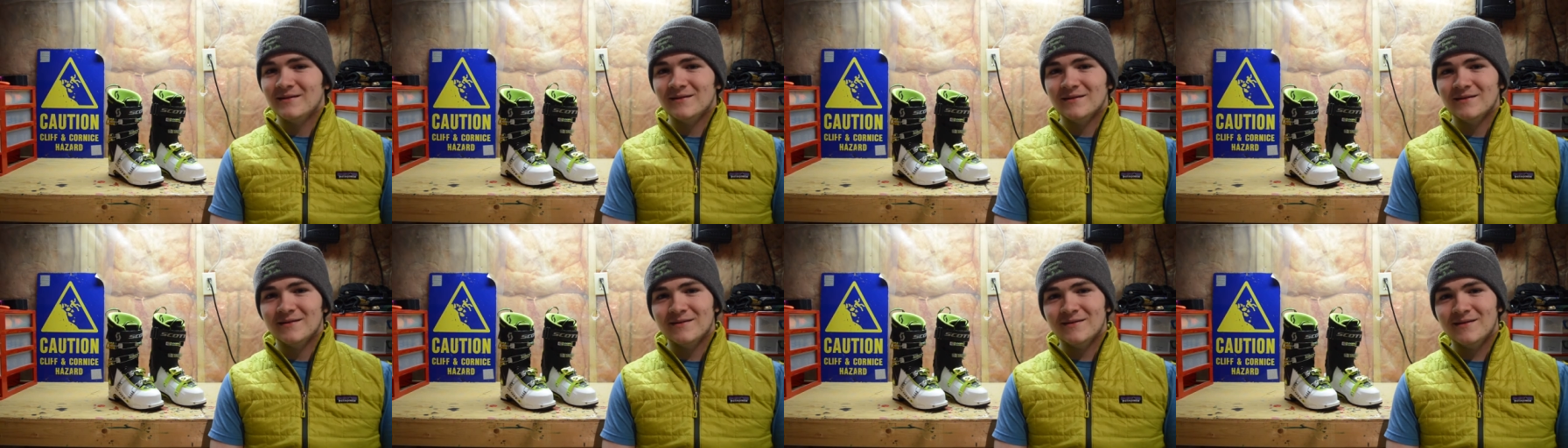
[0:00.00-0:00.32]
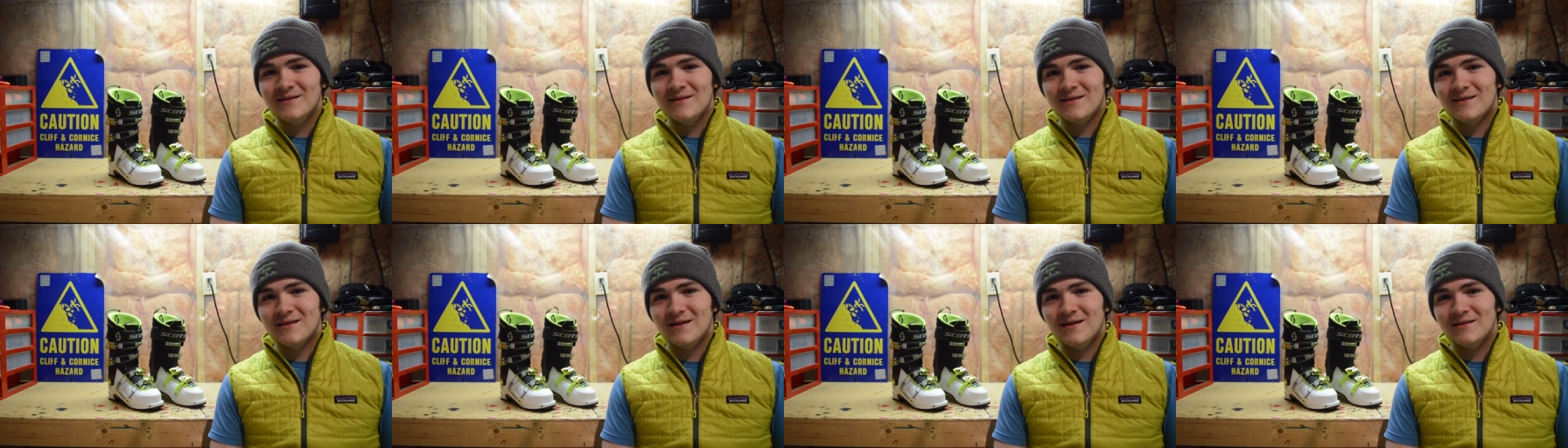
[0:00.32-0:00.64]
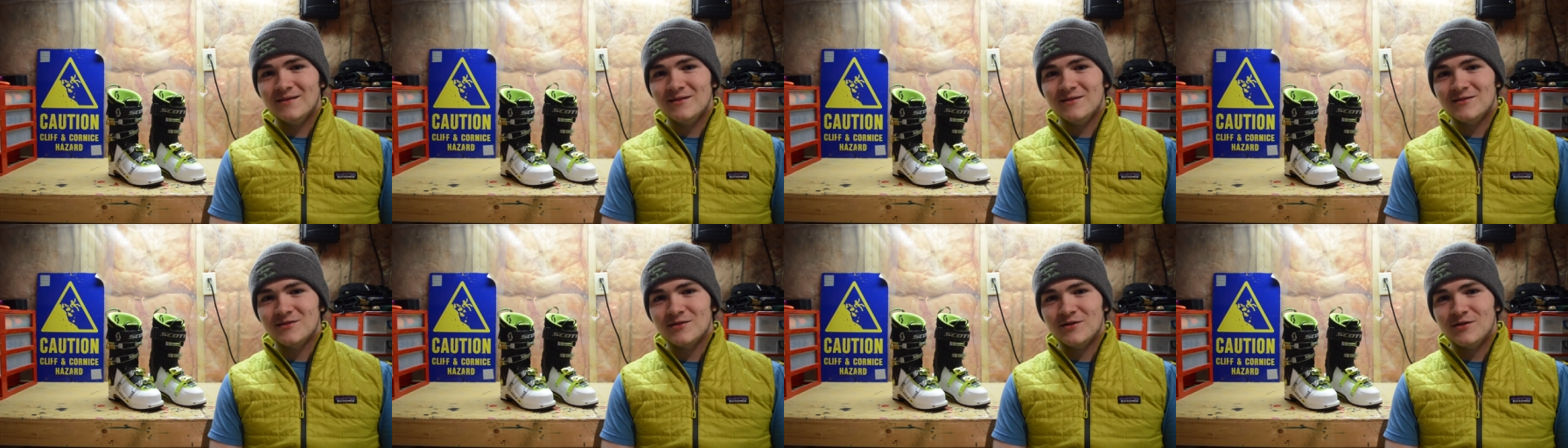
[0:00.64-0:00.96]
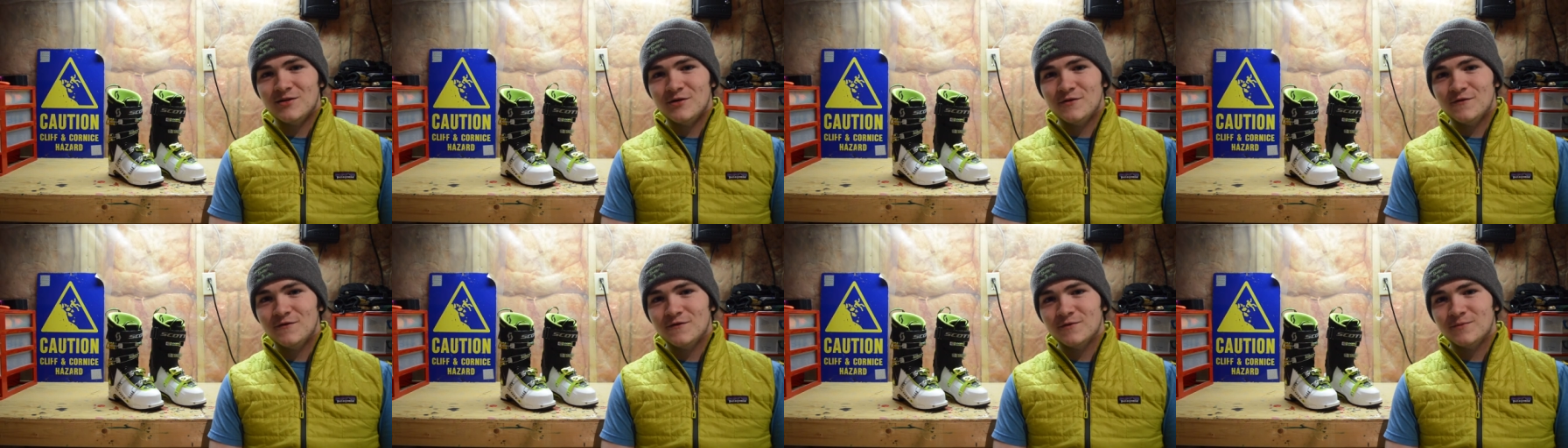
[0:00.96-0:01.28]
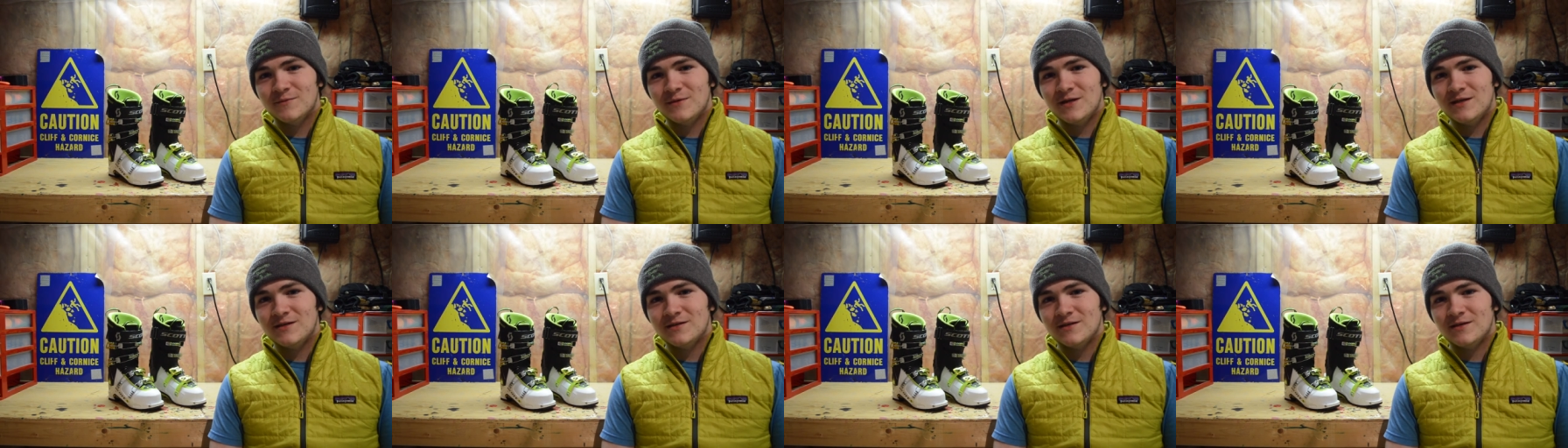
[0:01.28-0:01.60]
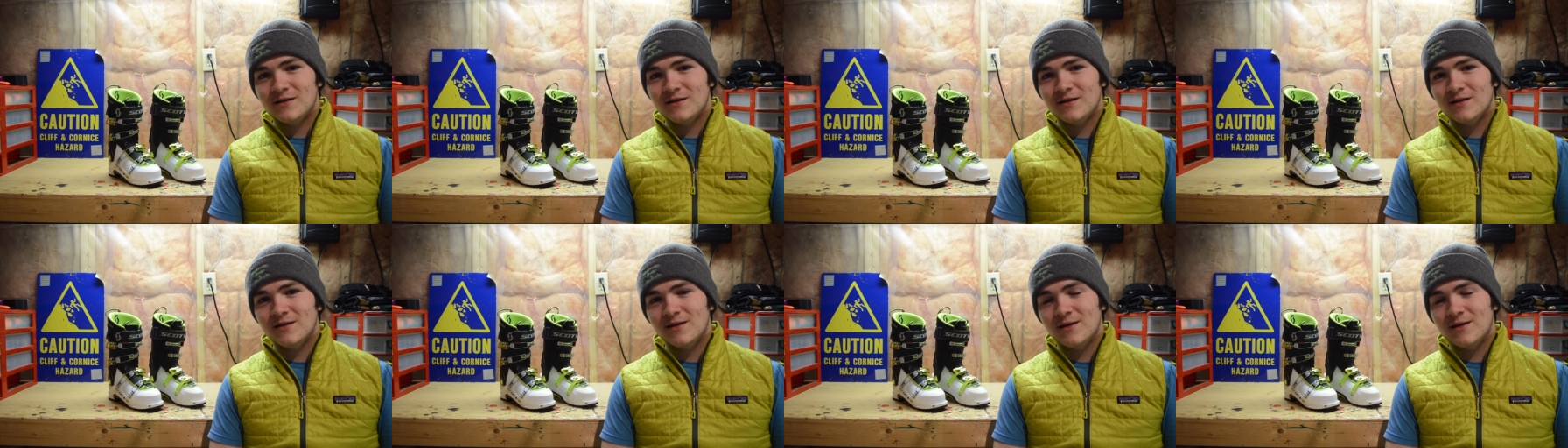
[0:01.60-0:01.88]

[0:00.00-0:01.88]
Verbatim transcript: Alright, that is all for me today.